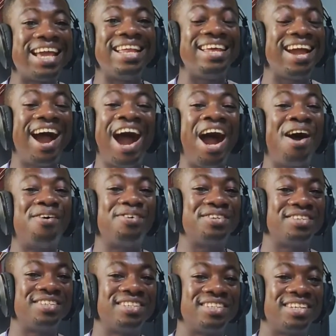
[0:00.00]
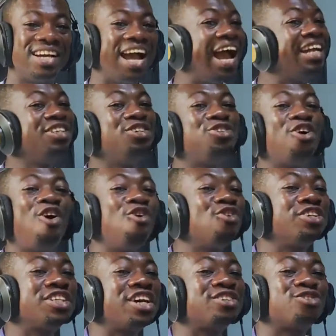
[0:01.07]
anyhow, and you
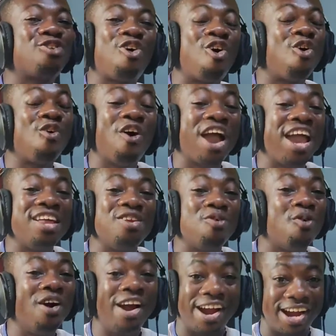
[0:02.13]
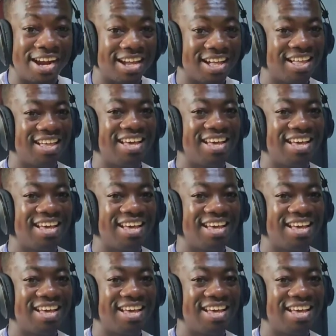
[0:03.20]
don't just go anywhere,